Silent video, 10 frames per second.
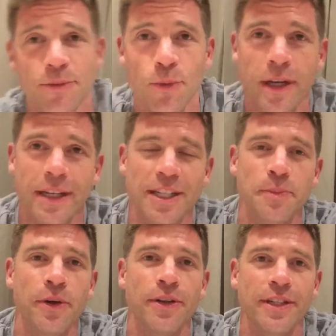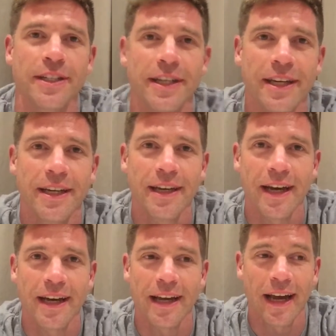weird experience.
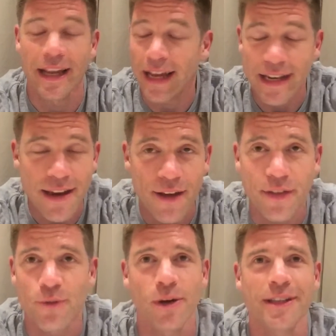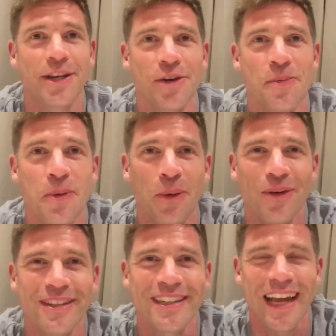And nothing really to
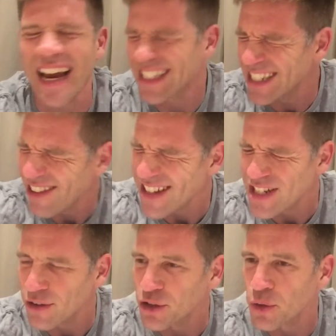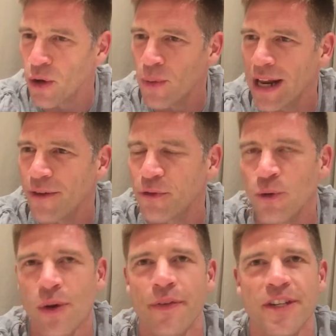report today. Actually, no, that's not true. I went out
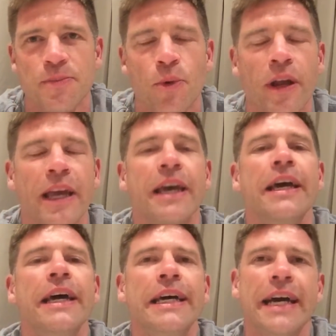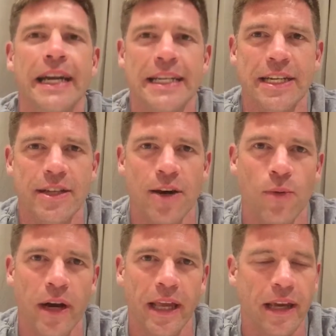for a run this morning. And as I was out
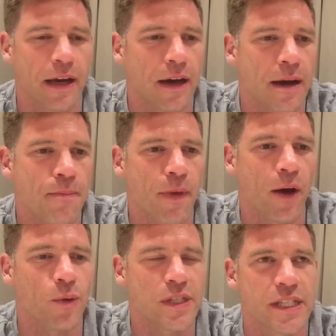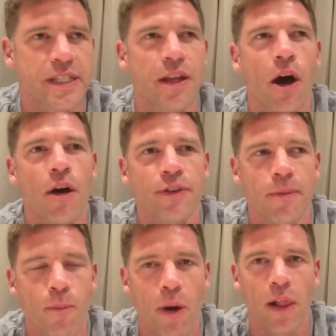running, I was starting
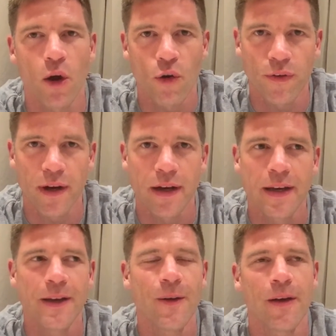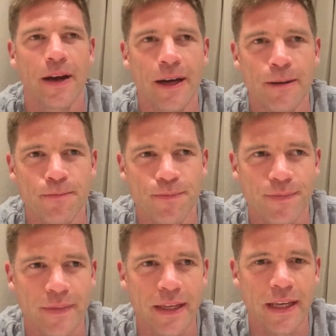to mull over
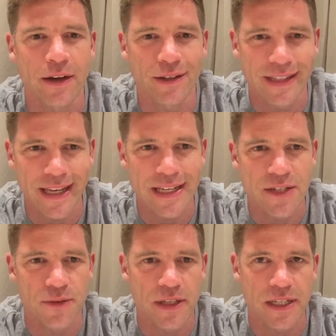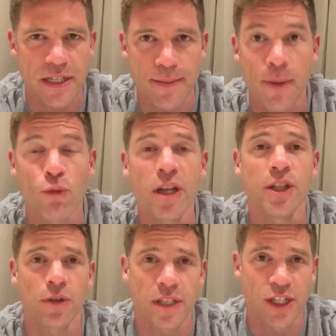the ideas for this. I'm
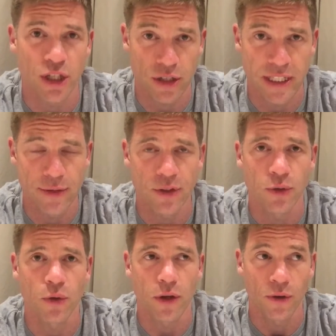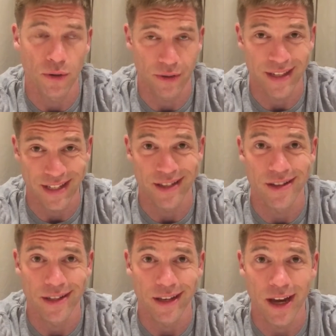redoing this Charles Tirrett talk on this
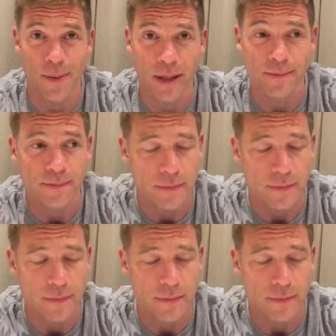Thursday coming.